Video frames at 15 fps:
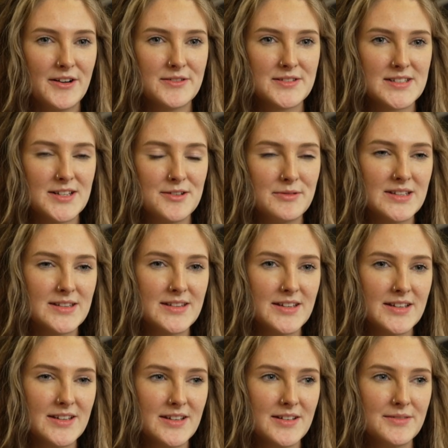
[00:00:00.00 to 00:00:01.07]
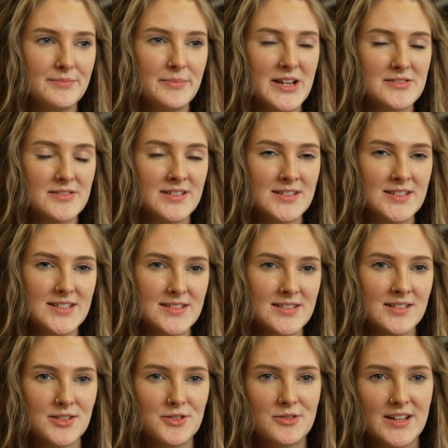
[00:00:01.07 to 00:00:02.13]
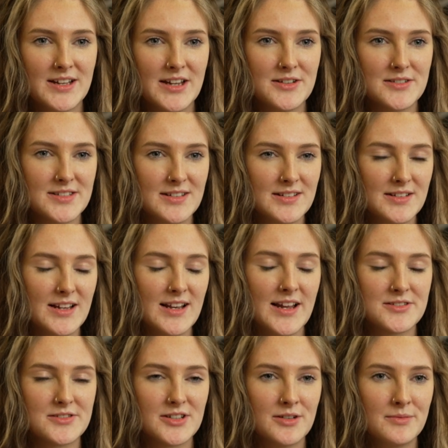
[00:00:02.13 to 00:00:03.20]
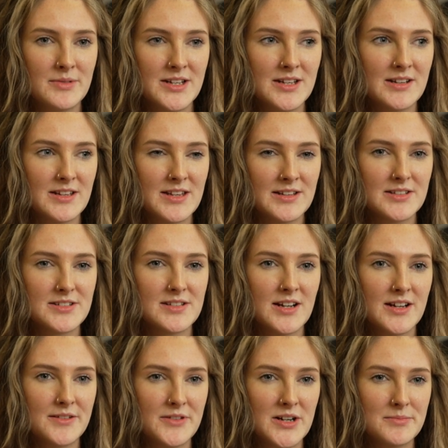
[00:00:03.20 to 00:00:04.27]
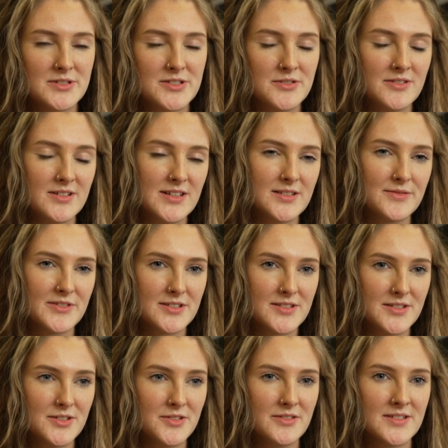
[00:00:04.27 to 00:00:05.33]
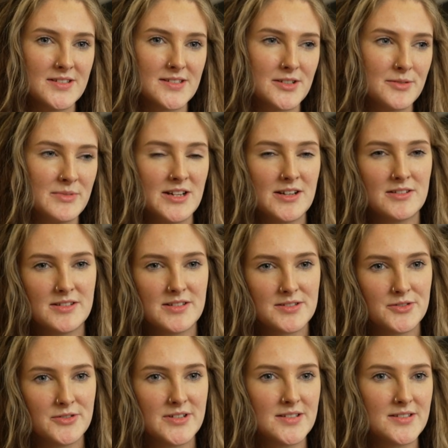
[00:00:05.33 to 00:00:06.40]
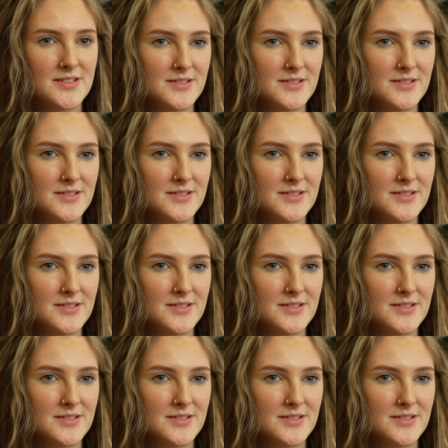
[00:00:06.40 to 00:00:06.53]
obviously with the petrol and diesel going out and electric coming in I think there's a lot of opportunities for students coming out of this course.